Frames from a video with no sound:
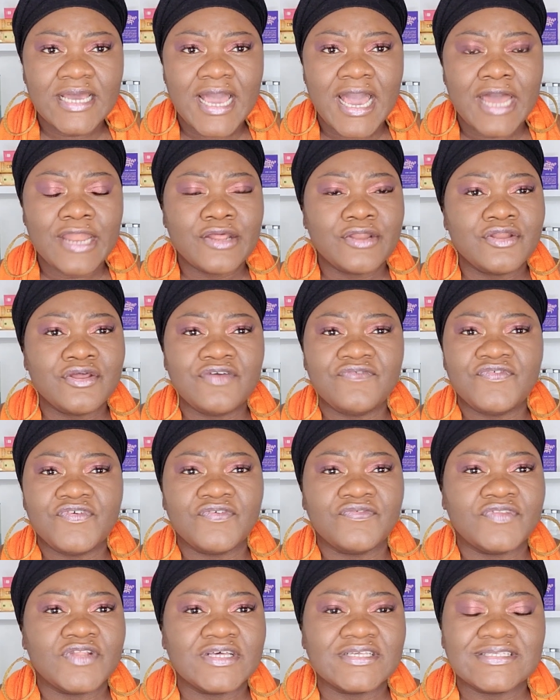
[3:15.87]
I don't know if
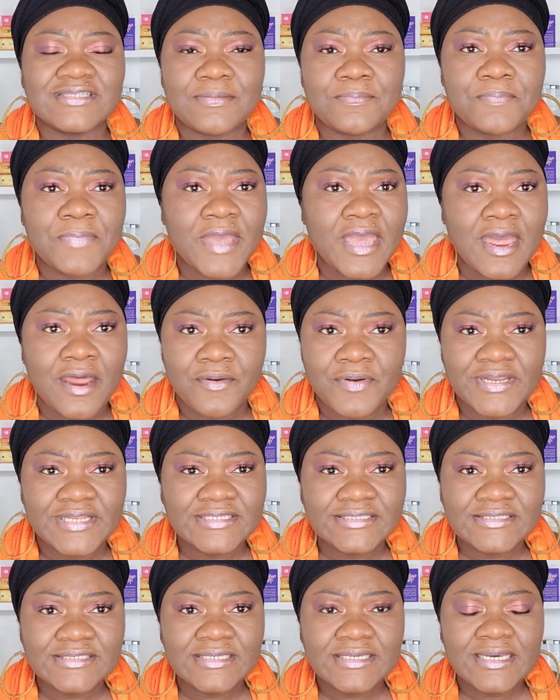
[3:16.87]
you've lost a
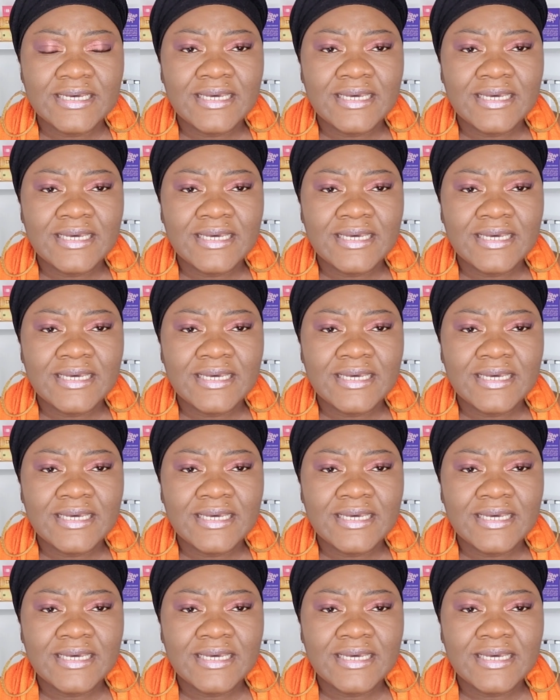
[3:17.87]
parent,